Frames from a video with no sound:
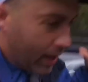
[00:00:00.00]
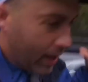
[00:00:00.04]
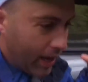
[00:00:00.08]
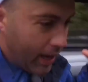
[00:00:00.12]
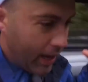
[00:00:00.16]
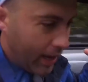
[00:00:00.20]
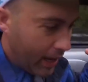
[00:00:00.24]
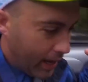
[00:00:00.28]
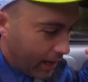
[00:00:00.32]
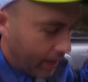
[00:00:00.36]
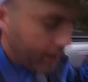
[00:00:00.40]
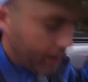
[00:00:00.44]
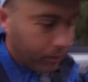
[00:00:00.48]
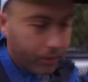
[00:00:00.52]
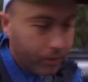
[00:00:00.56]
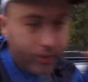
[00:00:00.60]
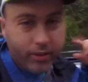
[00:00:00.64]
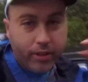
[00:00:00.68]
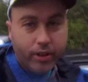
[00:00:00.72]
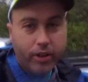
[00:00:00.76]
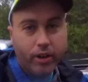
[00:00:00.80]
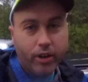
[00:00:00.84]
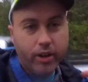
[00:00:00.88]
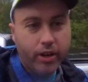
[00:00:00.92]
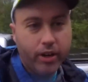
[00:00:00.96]
I was
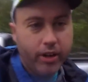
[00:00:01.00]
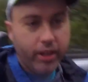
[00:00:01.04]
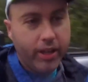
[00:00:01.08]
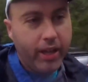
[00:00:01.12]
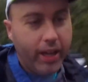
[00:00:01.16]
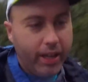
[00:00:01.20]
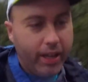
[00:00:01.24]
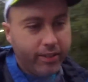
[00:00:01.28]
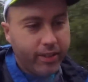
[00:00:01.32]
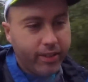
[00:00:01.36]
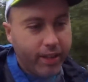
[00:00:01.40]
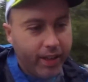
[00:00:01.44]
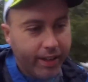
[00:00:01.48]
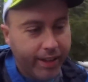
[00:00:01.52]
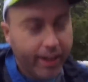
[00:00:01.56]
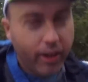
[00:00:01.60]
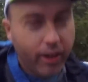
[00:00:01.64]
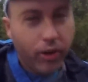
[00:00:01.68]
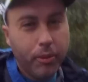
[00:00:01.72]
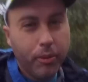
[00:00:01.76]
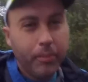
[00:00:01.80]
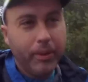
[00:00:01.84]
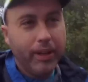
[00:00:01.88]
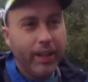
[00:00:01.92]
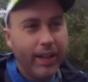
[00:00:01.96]
in a hurry last night, got
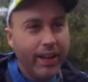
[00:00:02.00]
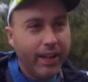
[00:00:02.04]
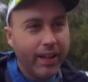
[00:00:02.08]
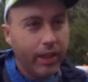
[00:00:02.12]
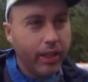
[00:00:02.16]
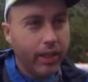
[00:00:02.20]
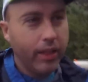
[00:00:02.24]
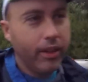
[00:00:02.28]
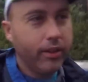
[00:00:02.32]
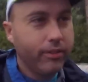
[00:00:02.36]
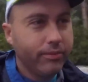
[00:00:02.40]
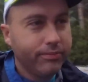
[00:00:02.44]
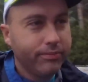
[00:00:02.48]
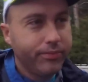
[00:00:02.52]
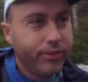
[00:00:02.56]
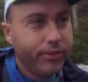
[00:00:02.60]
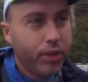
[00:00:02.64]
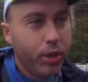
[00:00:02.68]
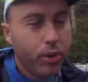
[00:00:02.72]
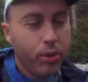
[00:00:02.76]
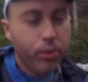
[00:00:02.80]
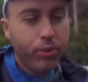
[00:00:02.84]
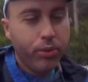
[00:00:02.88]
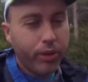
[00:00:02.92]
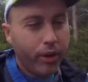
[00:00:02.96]
home at like
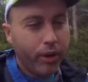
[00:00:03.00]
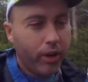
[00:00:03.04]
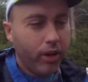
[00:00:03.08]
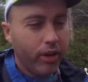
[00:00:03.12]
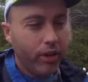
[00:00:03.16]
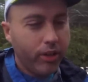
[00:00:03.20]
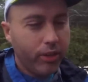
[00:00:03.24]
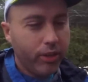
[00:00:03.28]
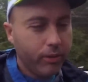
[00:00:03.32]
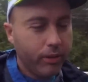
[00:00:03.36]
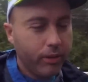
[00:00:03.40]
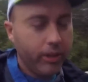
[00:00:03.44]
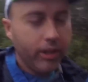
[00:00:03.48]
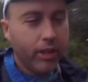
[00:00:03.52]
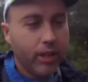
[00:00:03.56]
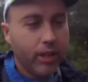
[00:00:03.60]
2.30, 3